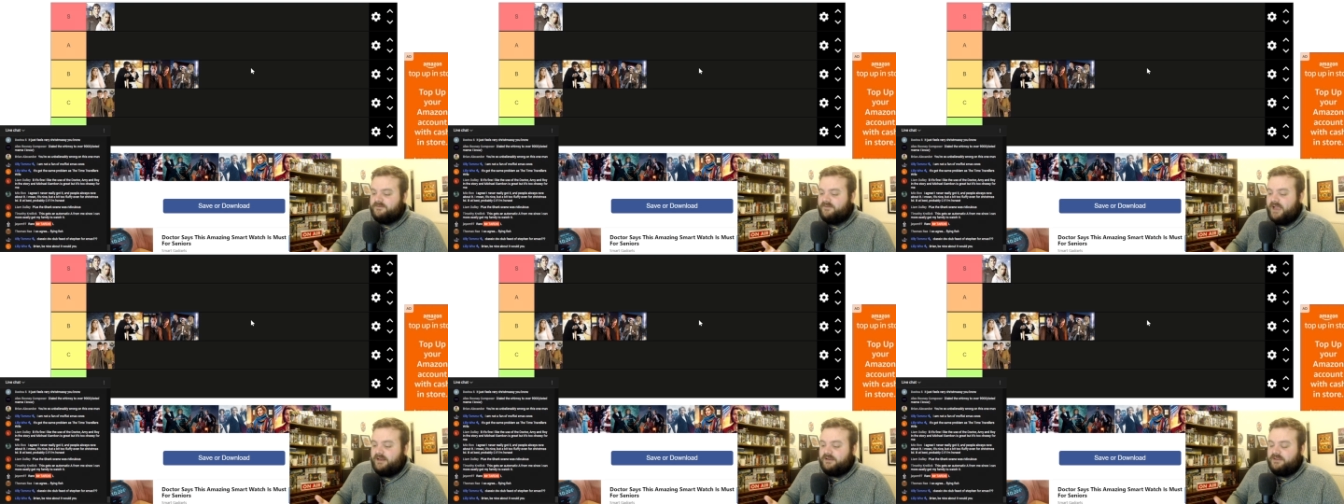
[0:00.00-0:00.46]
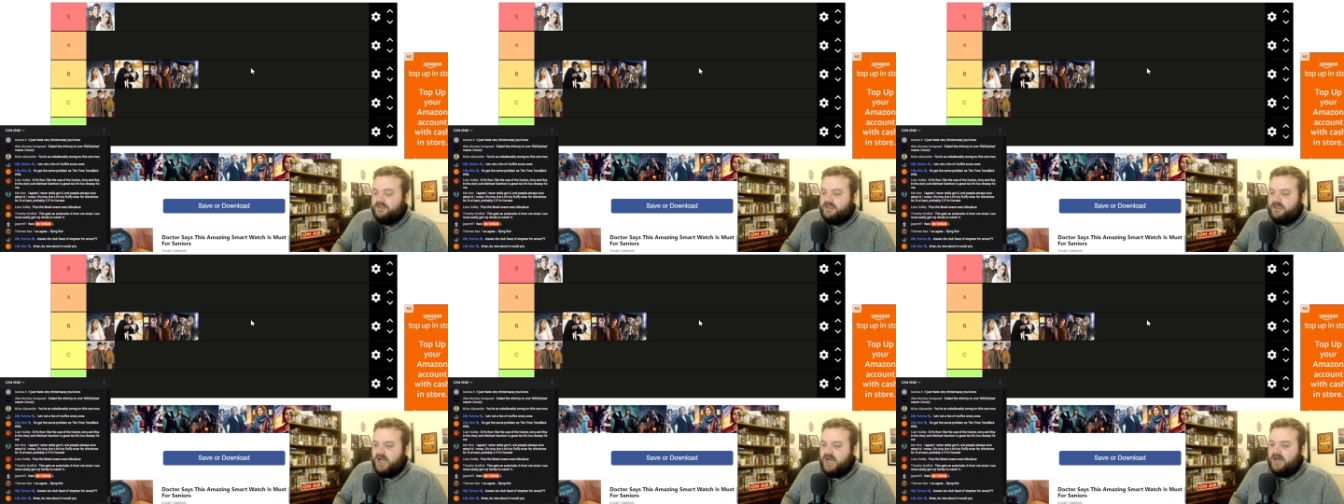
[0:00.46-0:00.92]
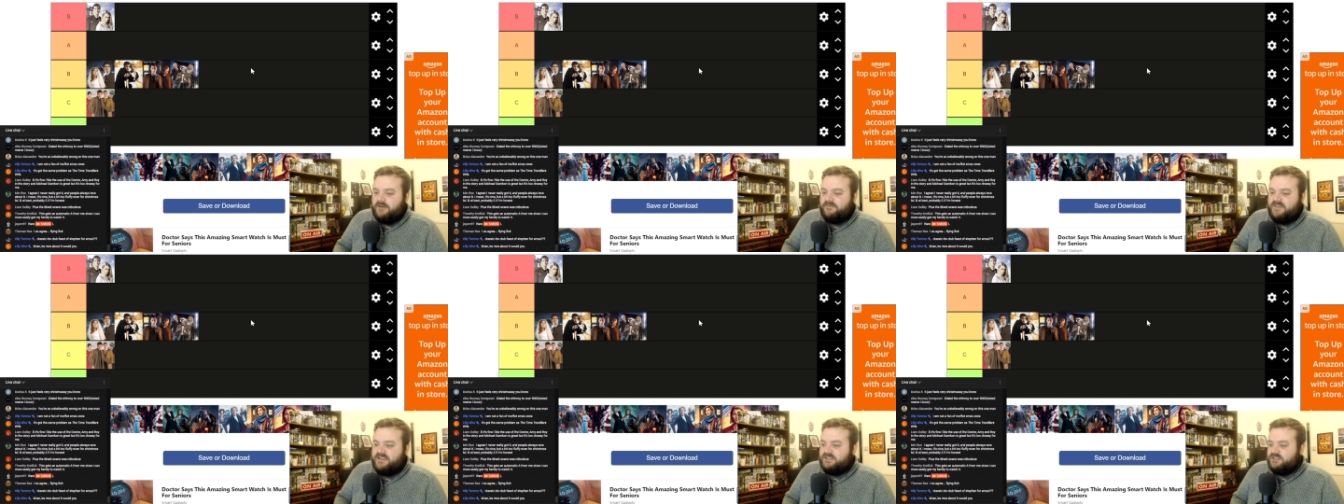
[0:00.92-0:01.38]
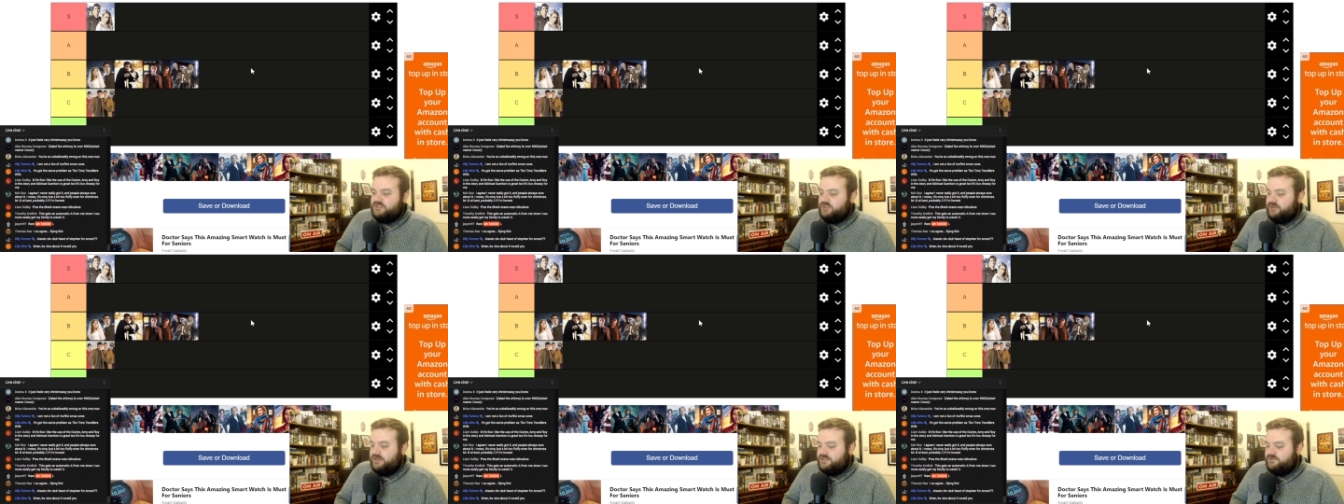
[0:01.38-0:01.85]
find the half-eaten
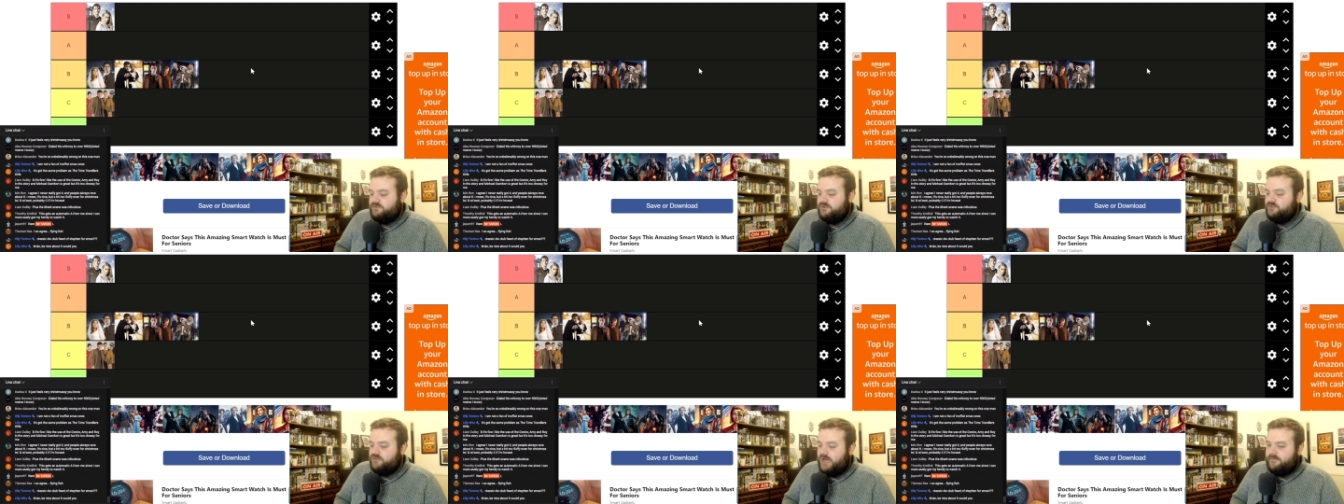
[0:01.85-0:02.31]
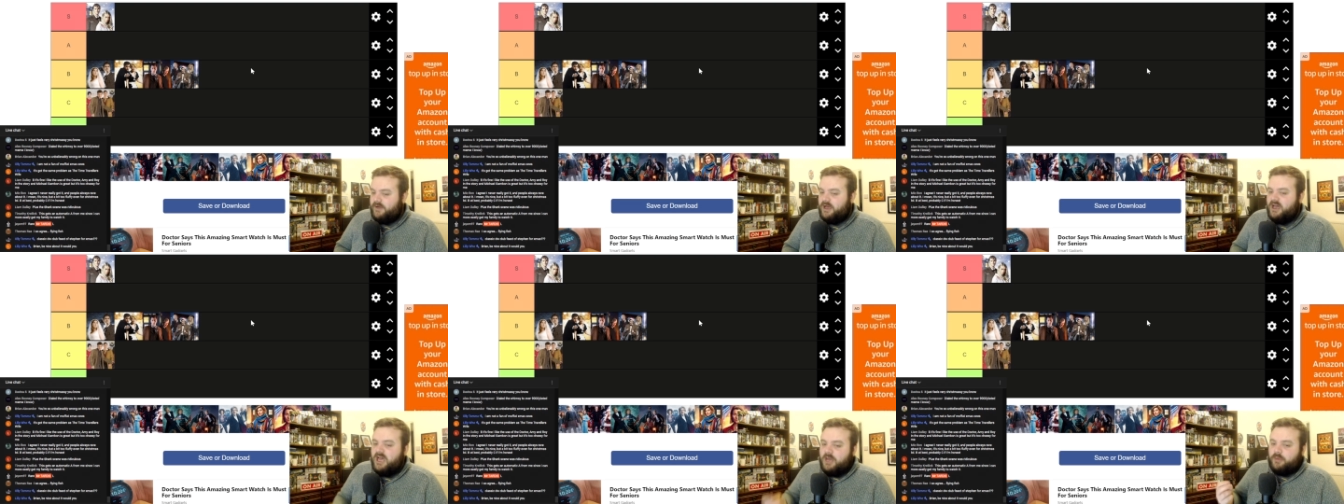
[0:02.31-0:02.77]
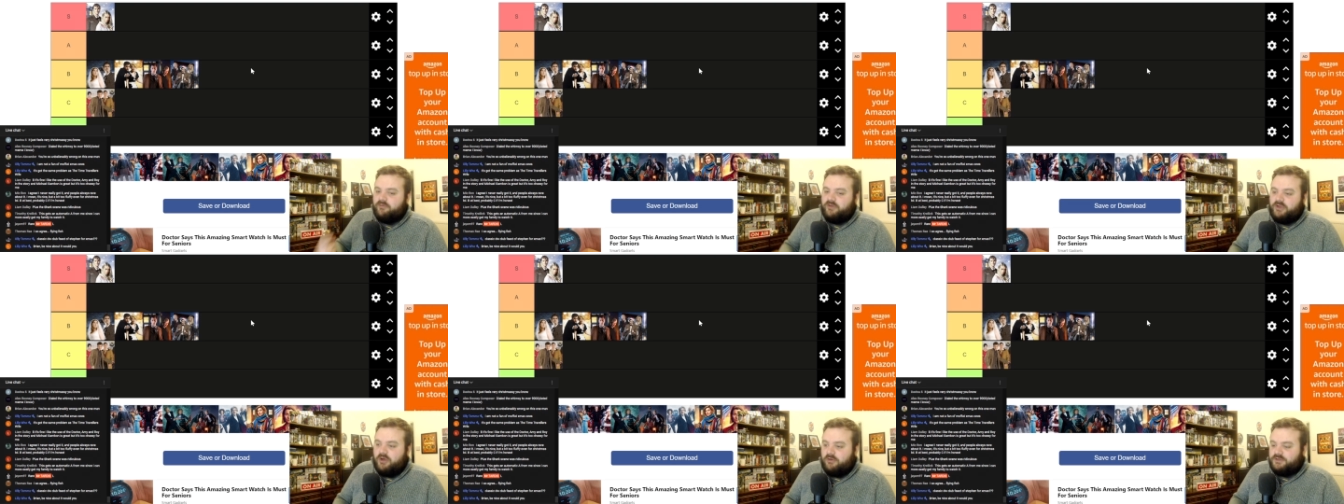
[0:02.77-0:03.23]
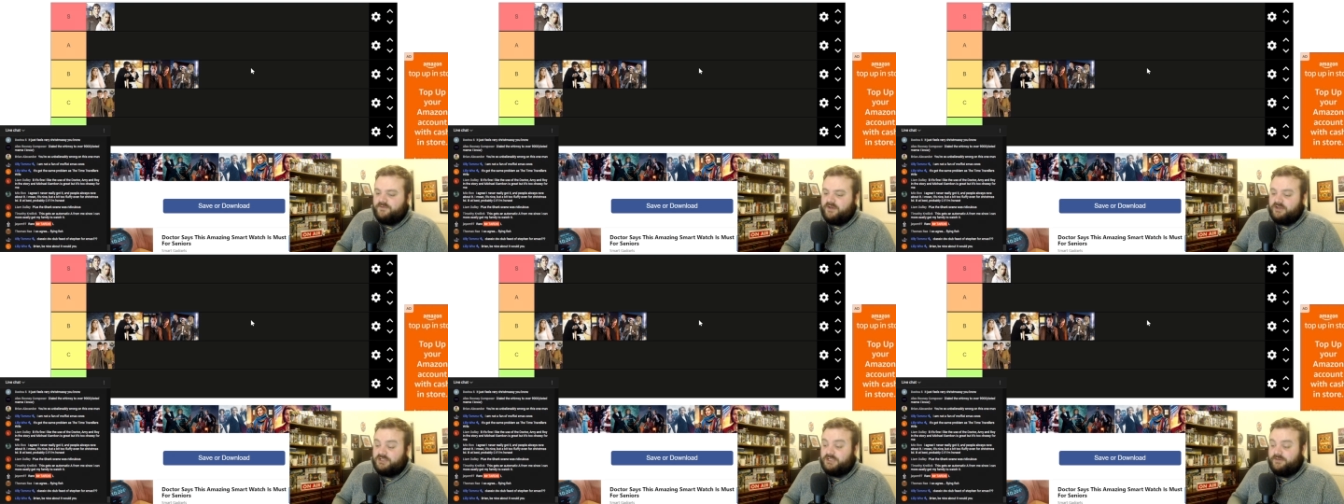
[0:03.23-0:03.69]
sonic screwdriver murray gold's
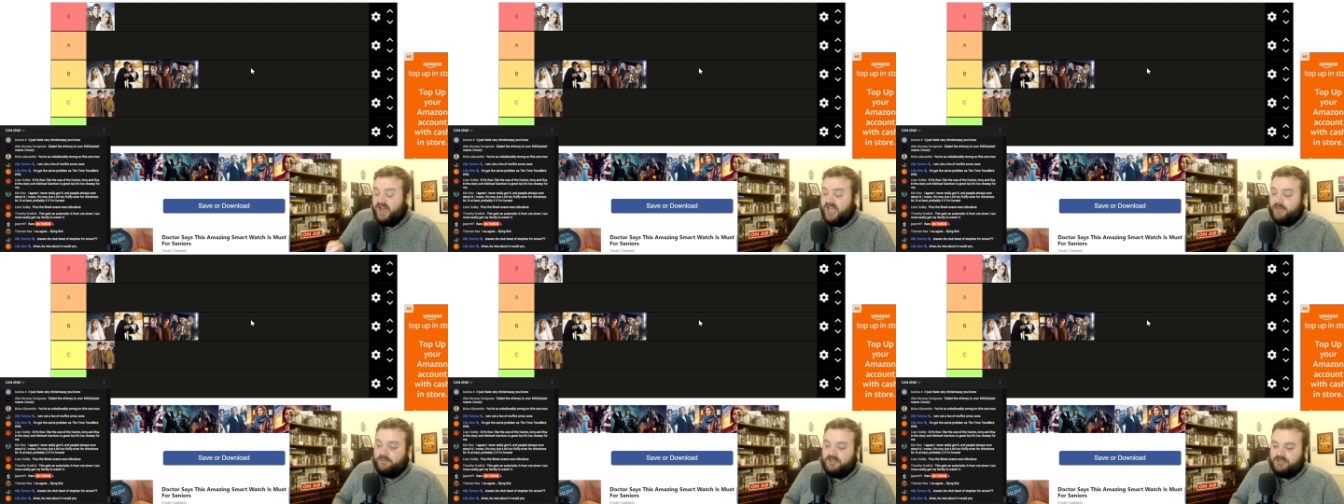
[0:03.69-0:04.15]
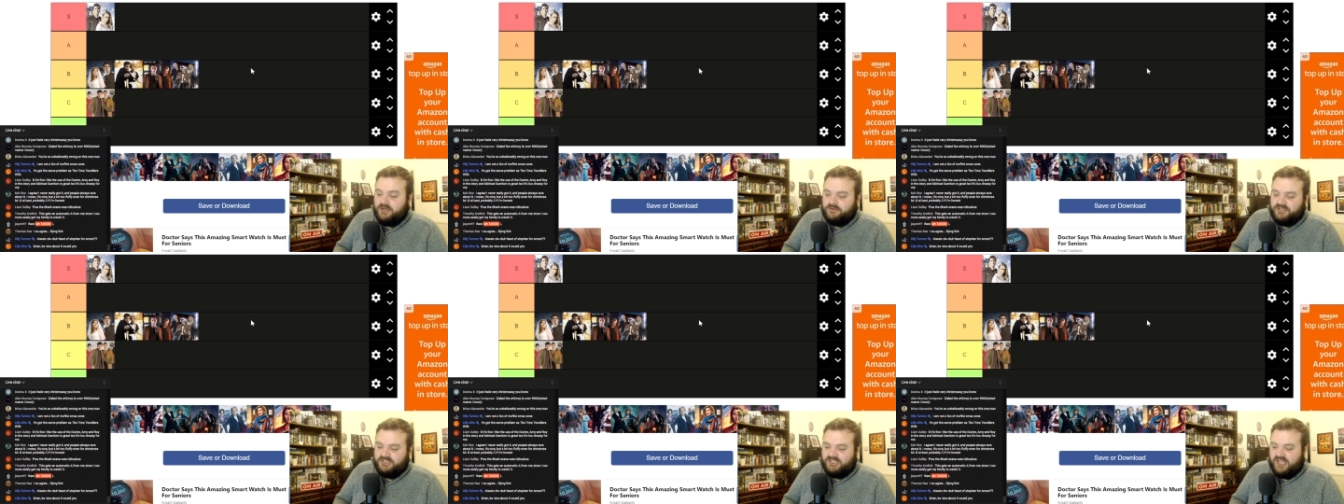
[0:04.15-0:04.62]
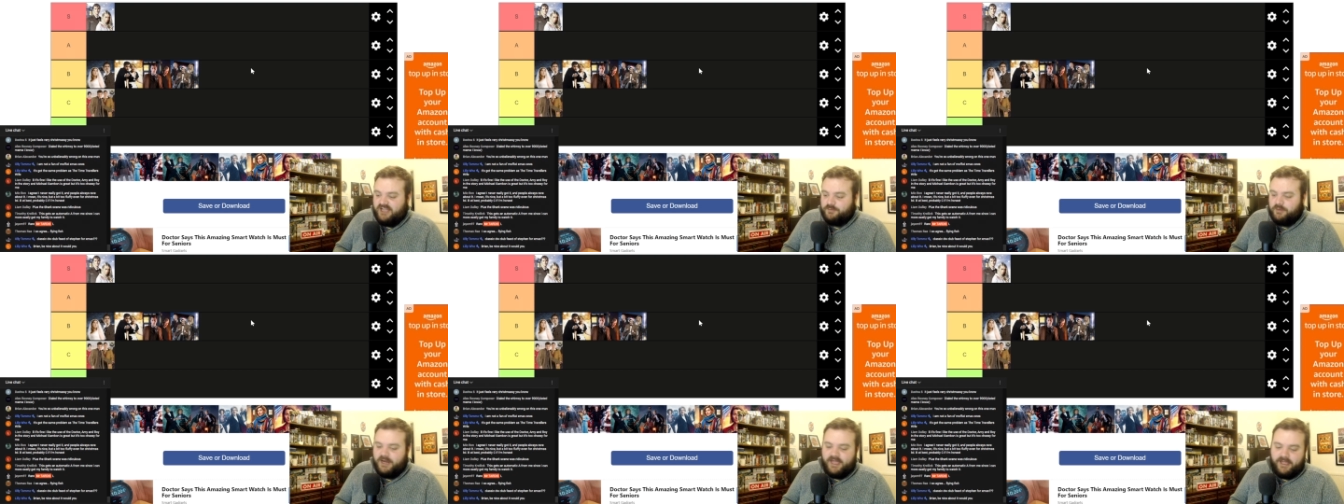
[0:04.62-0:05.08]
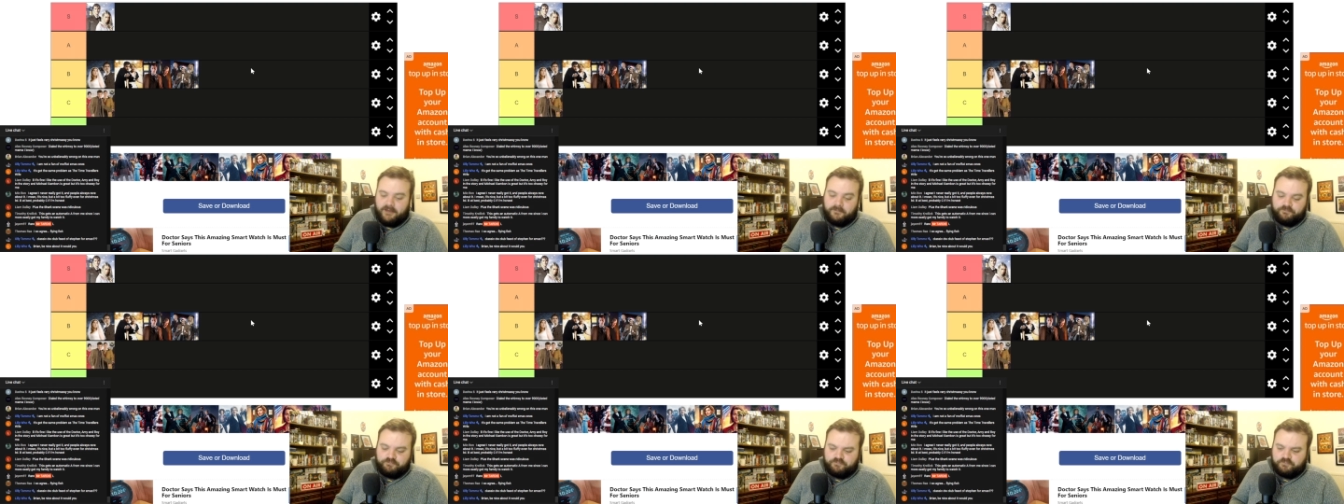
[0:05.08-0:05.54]
version of i'm the doctor starts playing